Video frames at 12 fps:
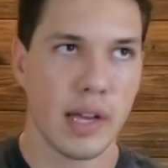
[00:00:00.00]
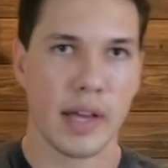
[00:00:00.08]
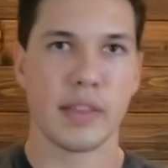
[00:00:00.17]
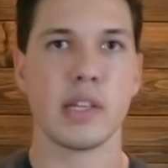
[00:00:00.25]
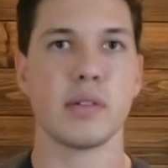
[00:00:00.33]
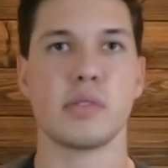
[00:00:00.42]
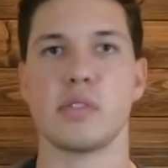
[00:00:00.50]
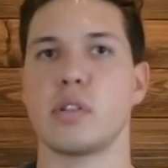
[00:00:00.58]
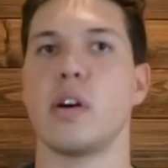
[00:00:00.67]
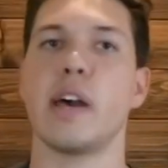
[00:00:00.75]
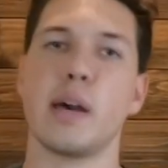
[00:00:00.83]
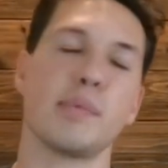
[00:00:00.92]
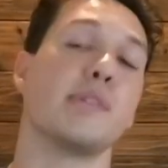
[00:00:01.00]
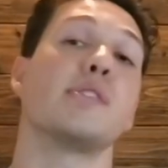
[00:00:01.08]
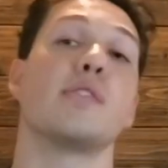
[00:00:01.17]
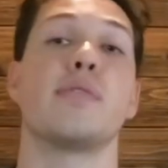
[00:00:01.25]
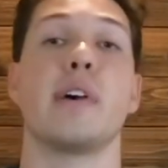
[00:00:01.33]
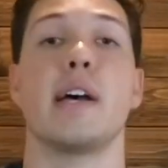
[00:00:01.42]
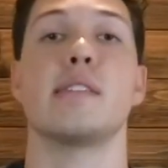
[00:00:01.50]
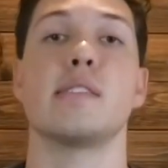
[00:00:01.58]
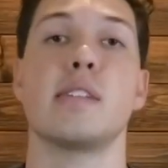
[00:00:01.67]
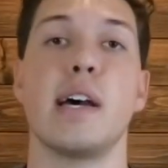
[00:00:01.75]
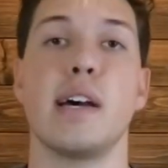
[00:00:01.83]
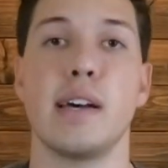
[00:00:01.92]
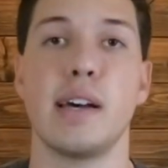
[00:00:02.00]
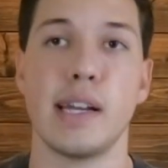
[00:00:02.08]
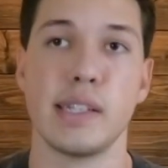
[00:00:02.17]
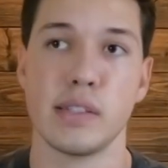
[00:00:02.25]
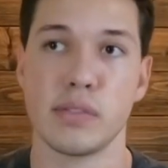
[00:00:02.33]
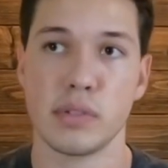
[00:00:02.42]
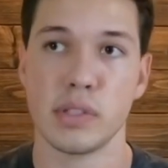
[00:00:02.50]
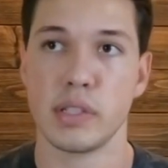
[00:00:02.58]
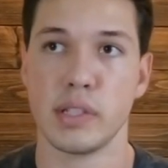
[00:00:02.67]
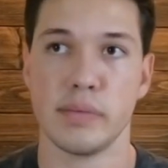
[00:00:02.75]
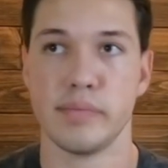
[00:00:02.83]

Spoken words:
I think it was just all happening so fast. I didn't really,